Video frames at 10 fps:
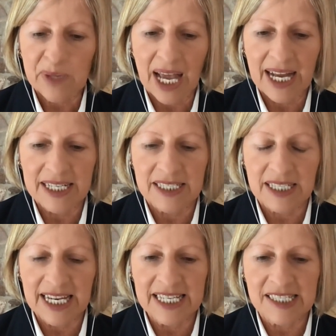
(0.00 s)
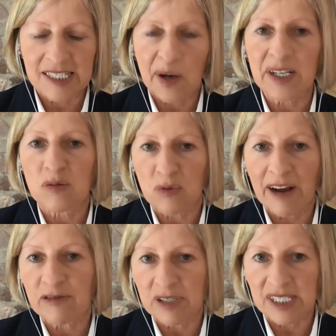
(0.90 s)
And it started
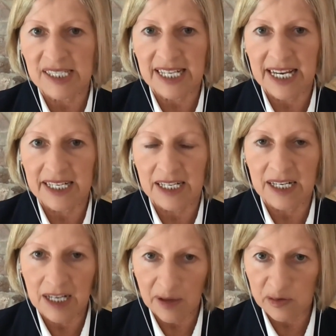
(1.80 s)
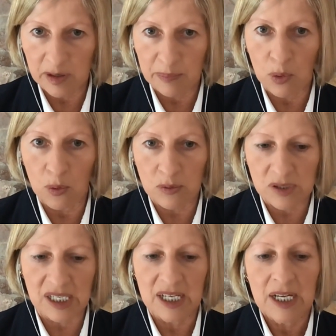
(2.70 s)
referencing another
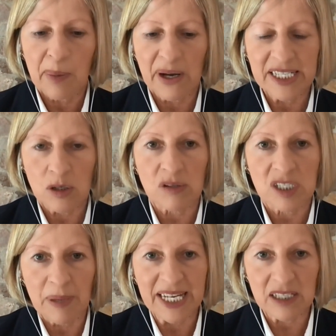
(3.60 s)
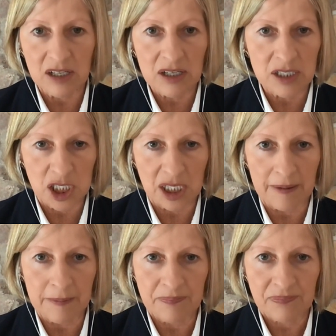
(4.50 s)
report by Doctor Peter
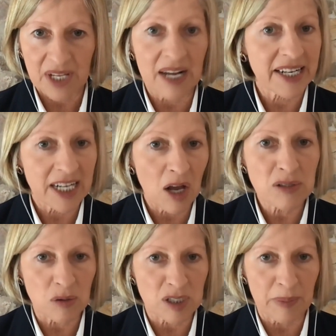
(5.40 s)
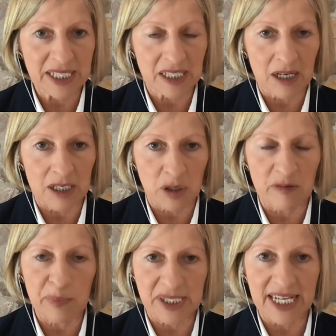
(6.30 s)
Gøtzsche. And I know Doctor Peter Gøtzsche.
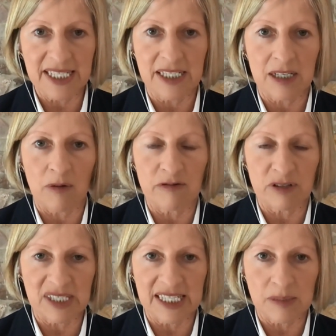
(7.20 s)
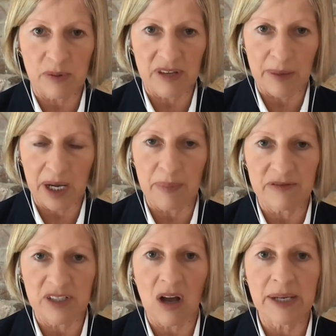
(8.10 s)
I've presented at conferences with him a couple
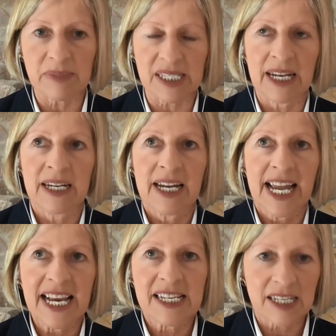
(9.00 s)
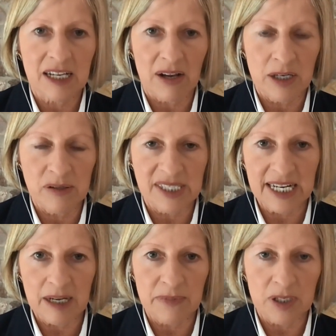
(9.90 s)
of times. He's the guy who
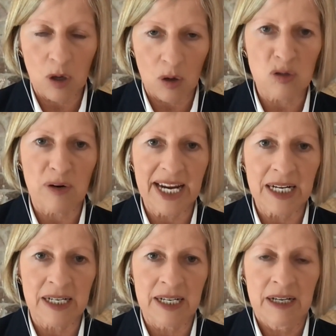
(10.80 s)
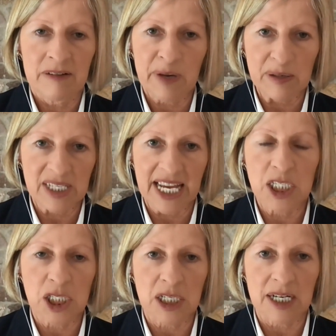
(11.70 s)
set up the Cochrane
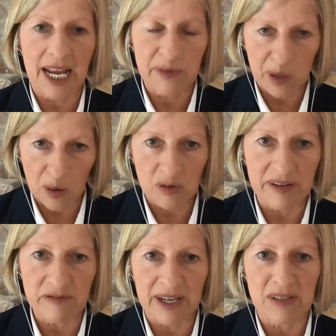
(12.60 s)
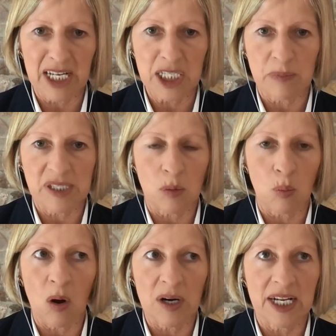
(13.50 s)
Foundation, and the Cochrane Foundation was the
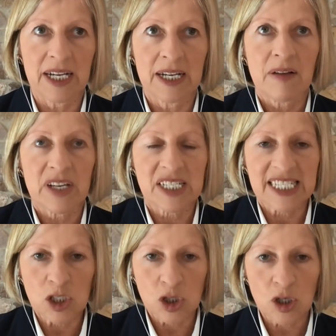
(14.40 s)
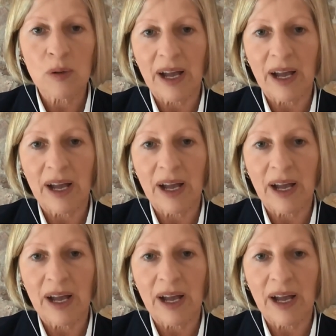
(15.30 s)
one that did true